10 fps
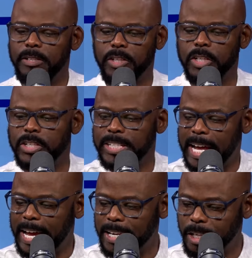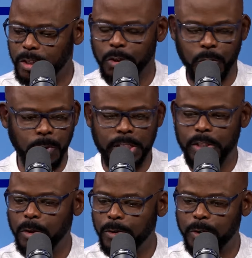society too, with
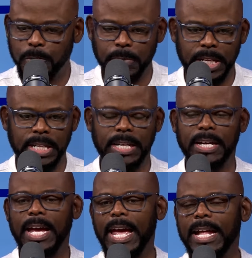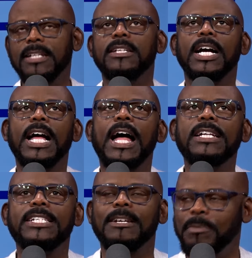social media and the
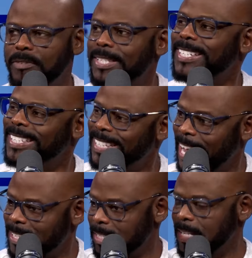concept of success.